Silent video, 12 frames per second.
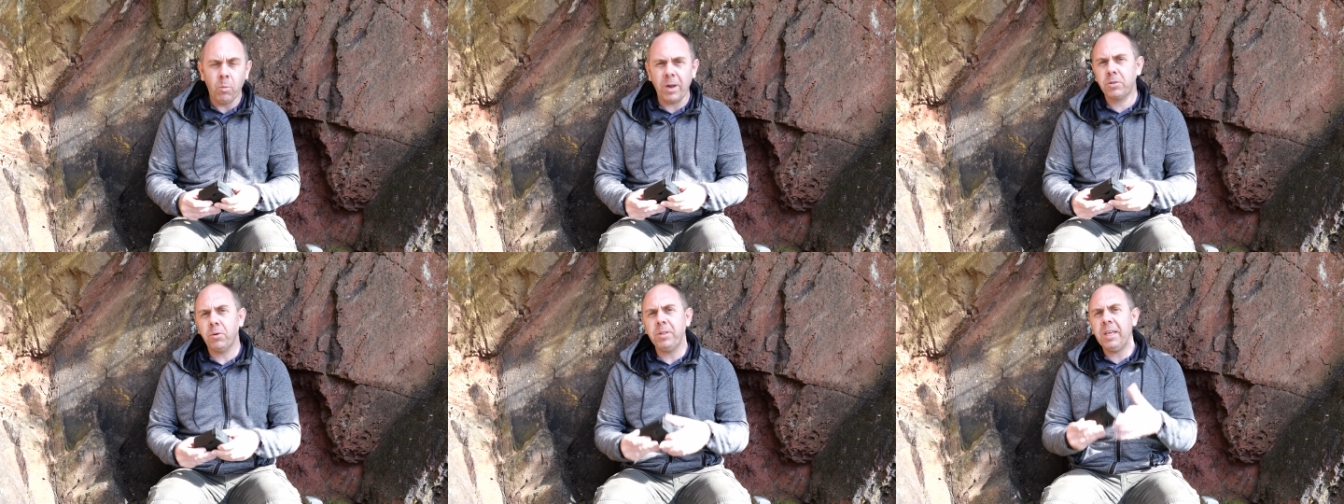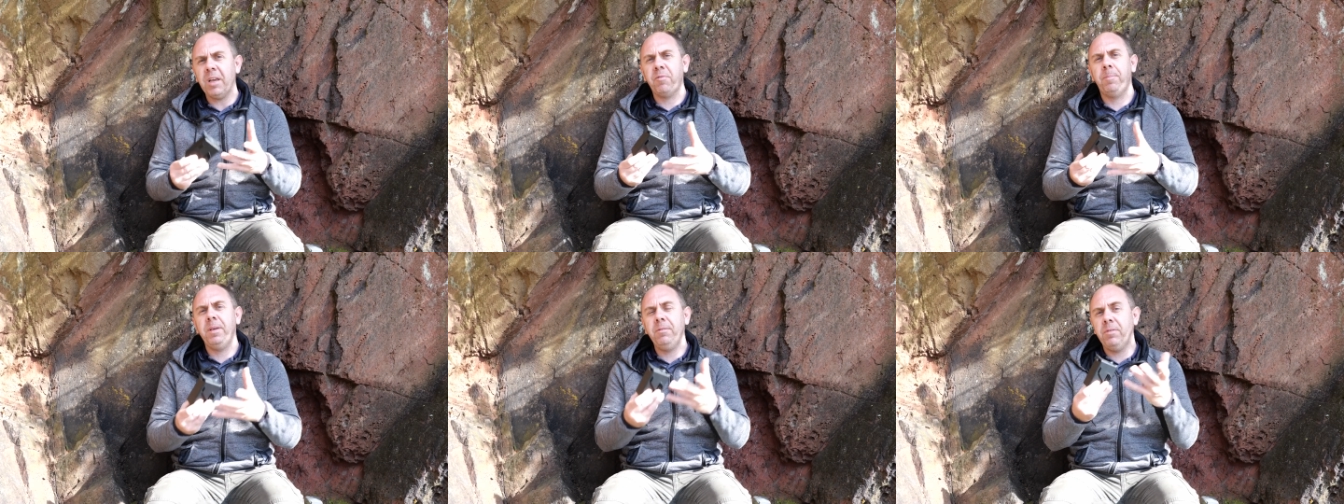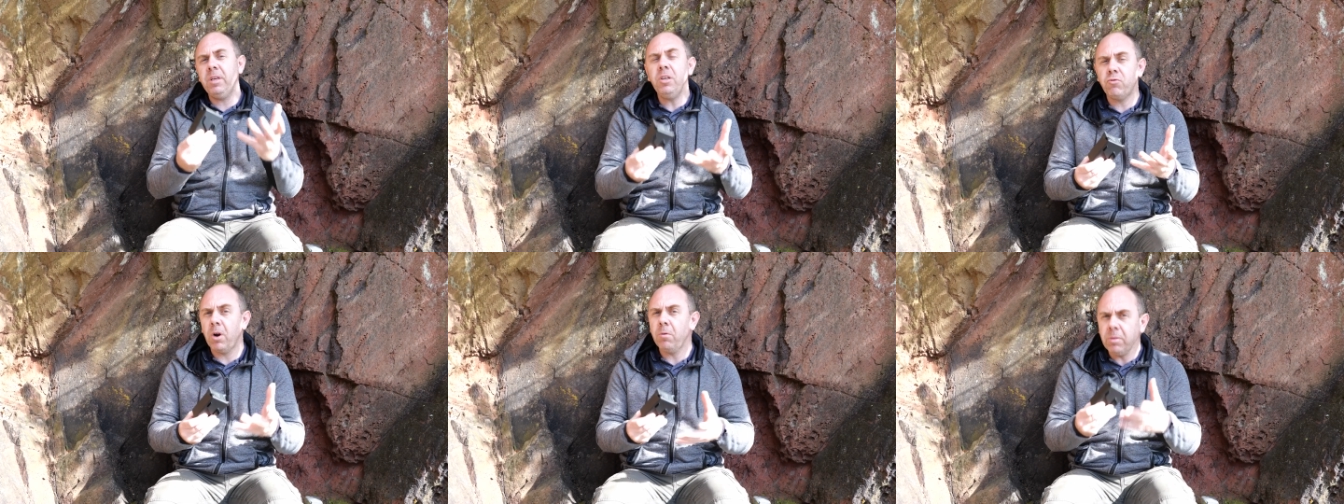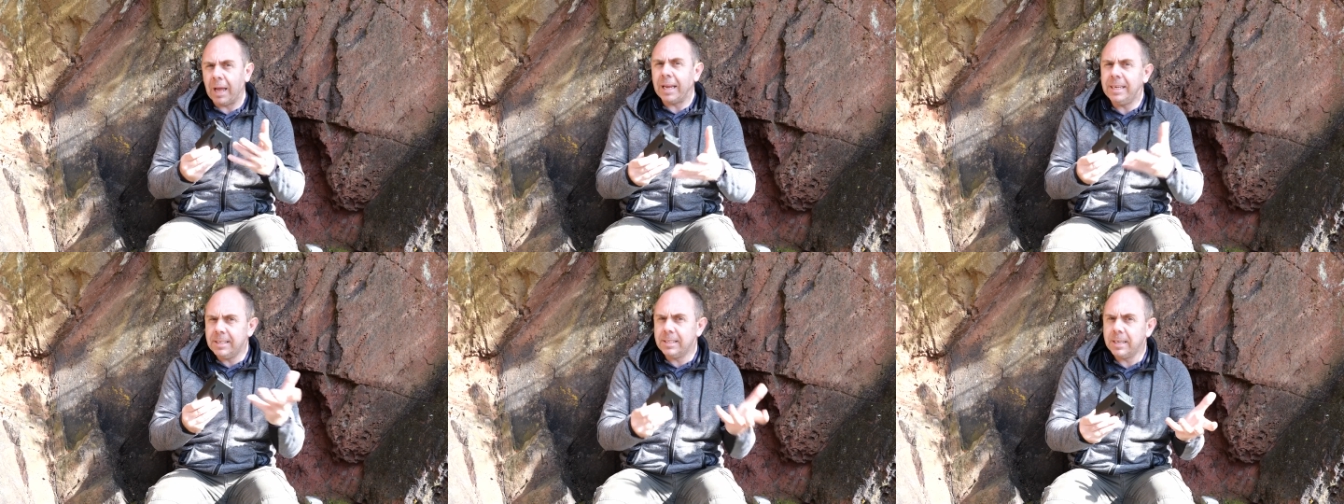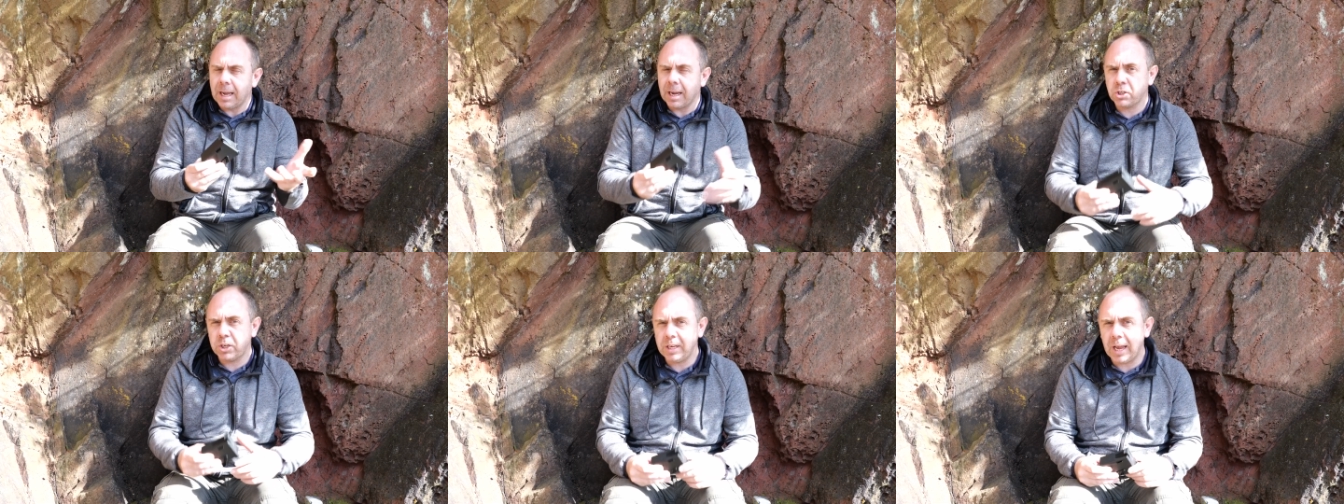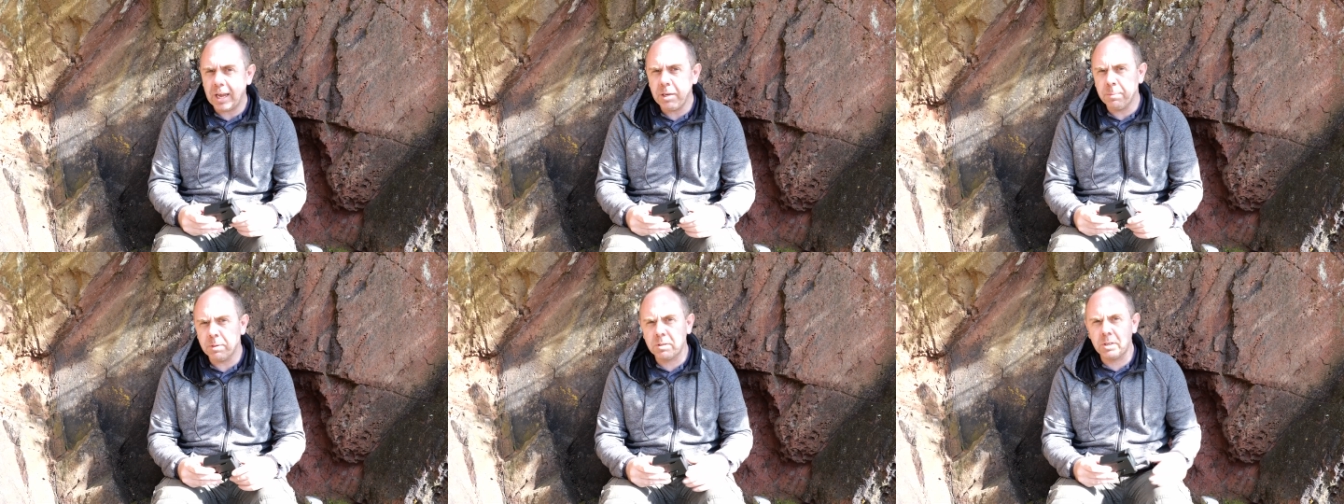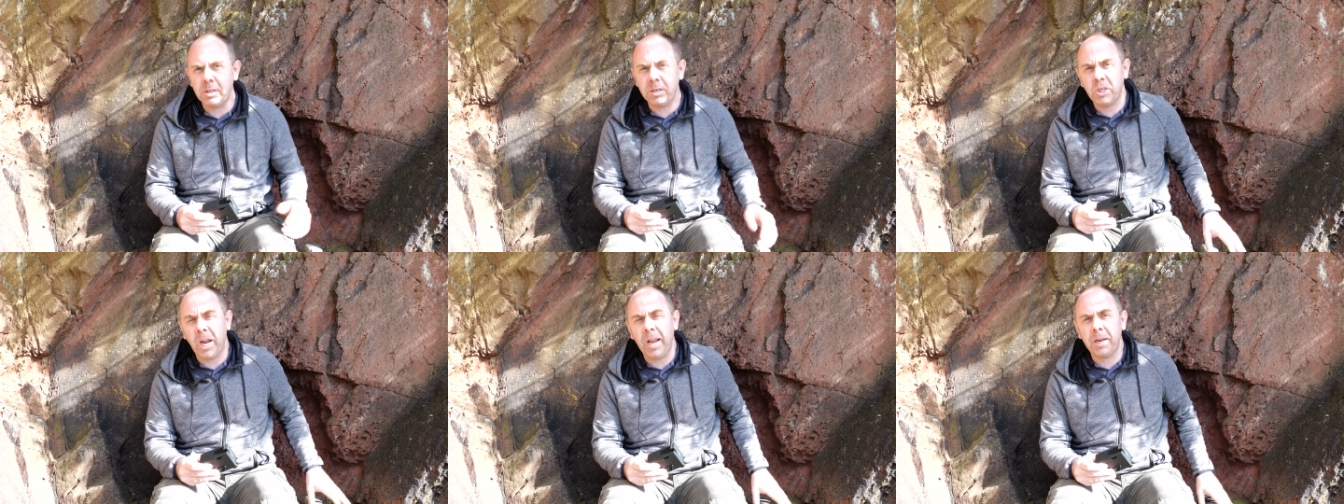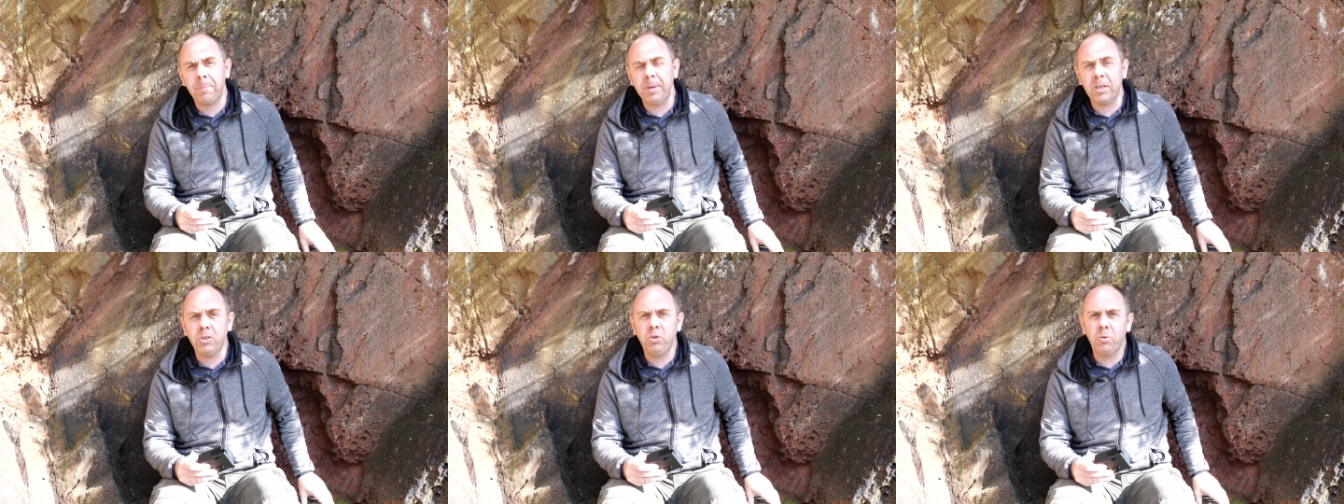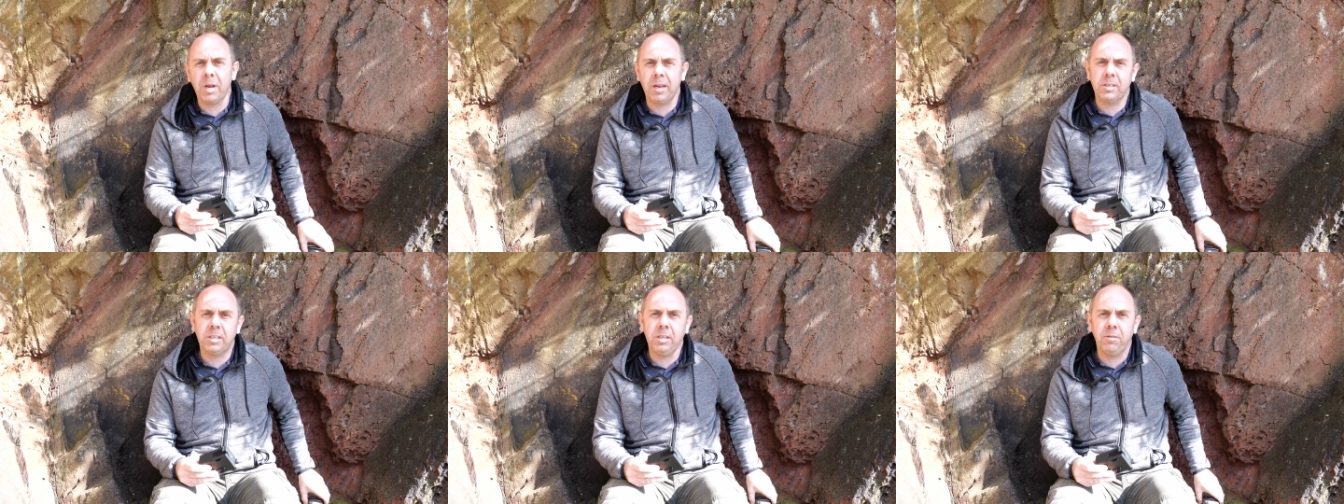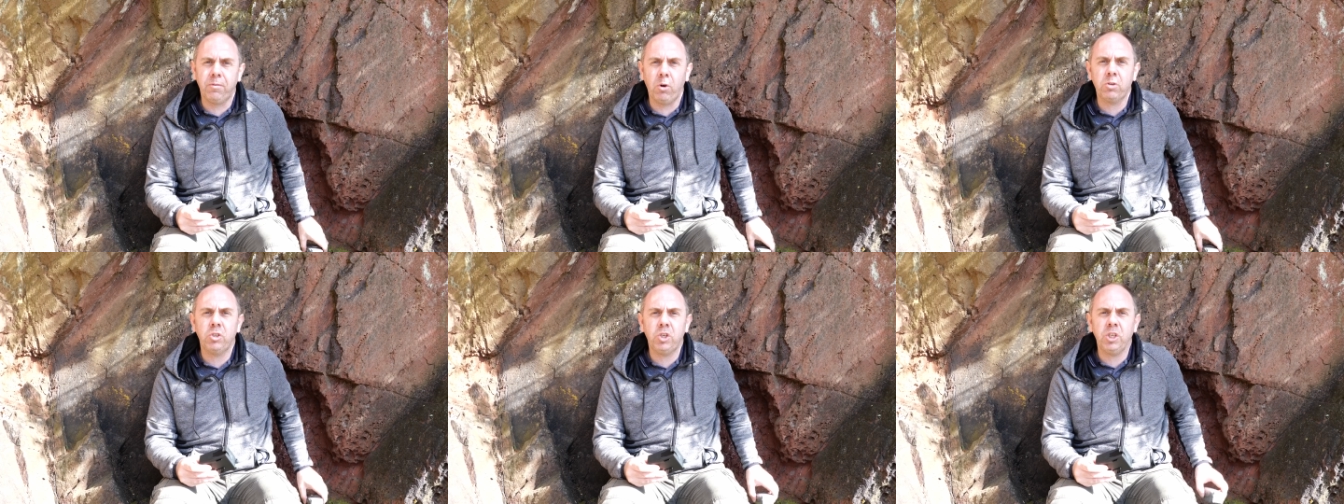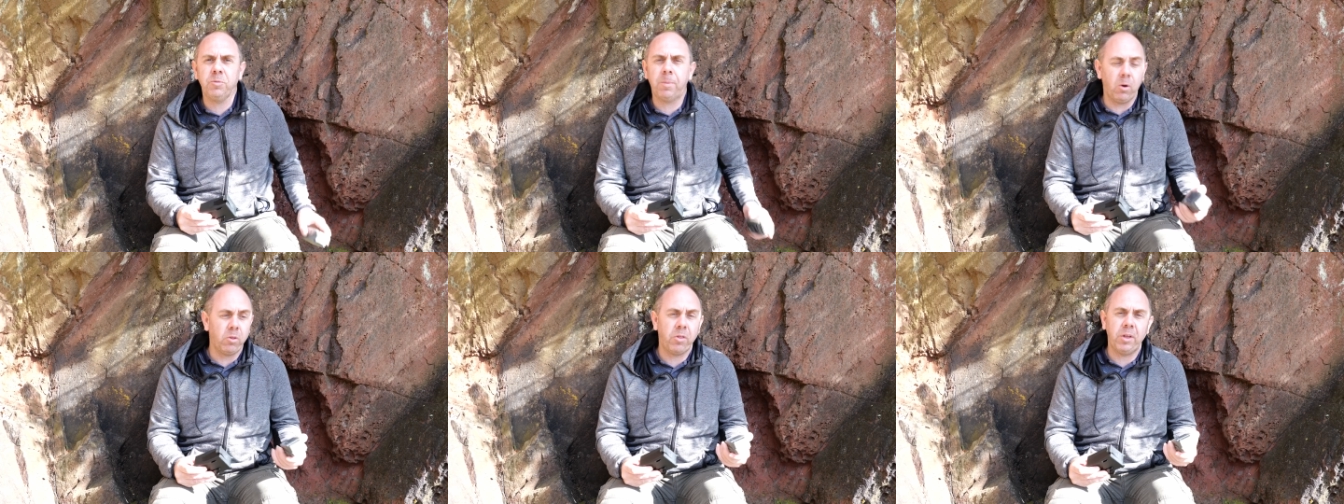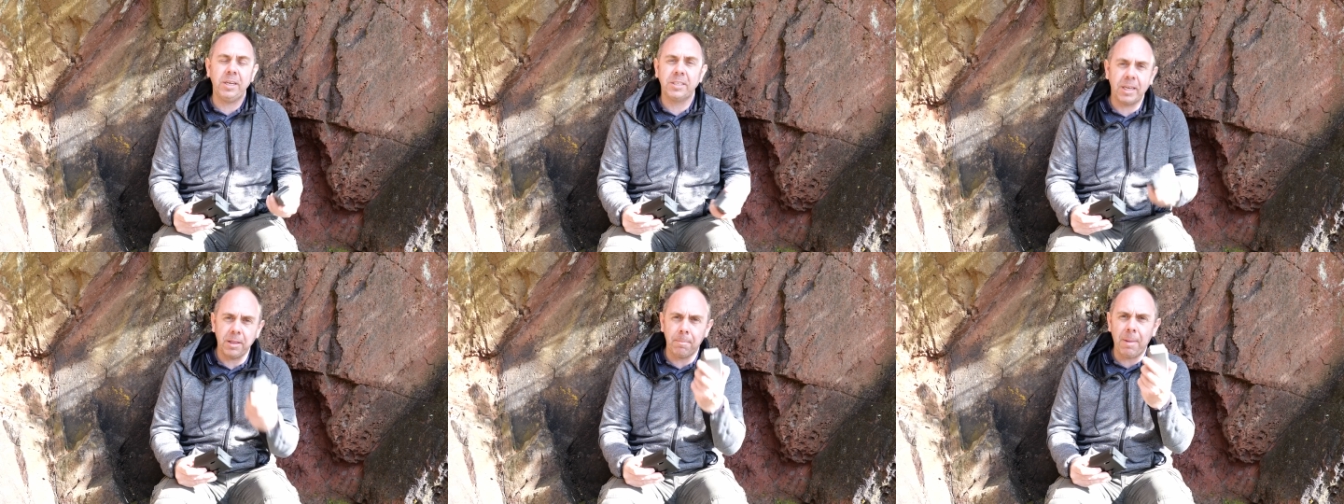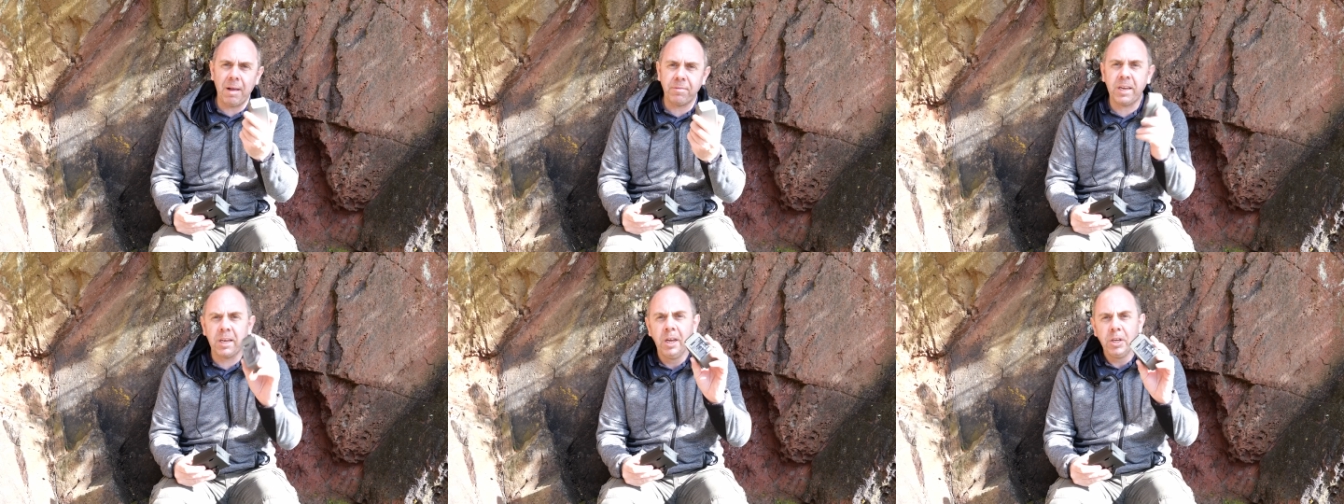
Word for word: whilst on the FPV drone that isn't actually able to check because you can't see the voltages, but on things like the Mavic,